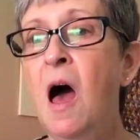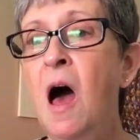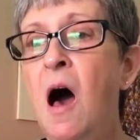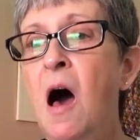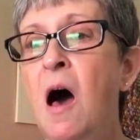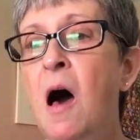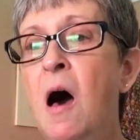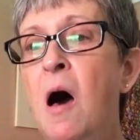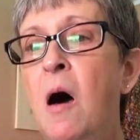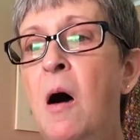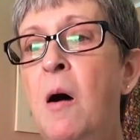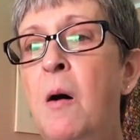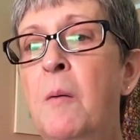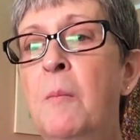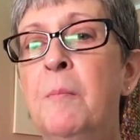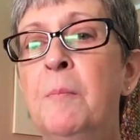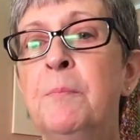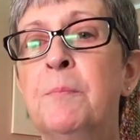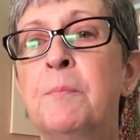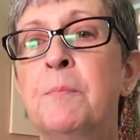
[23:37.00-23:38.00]

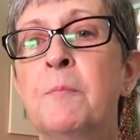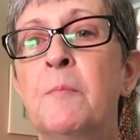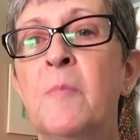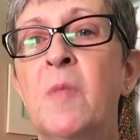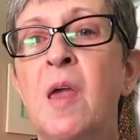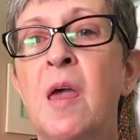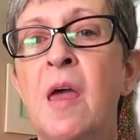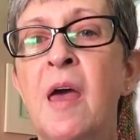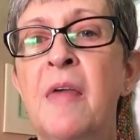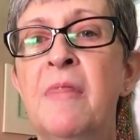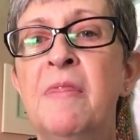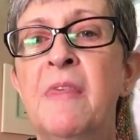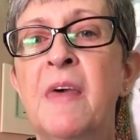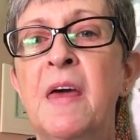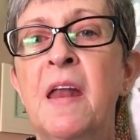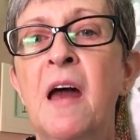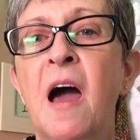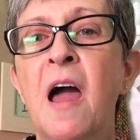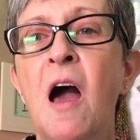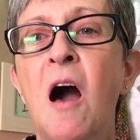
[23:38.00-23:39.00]

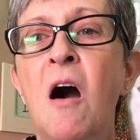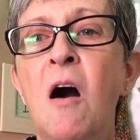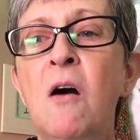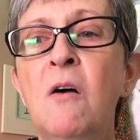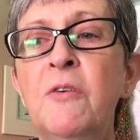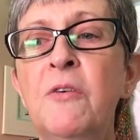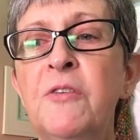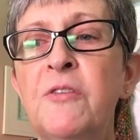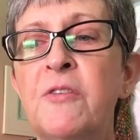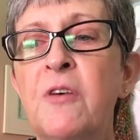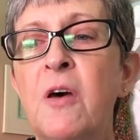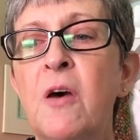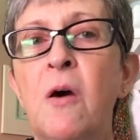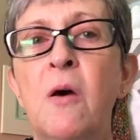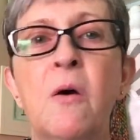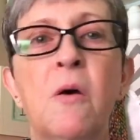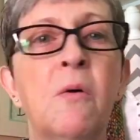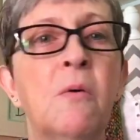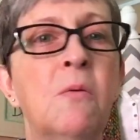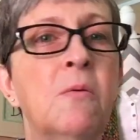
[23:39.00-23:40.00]
Then I
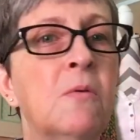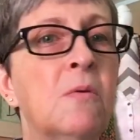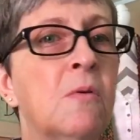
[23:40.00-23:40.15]
also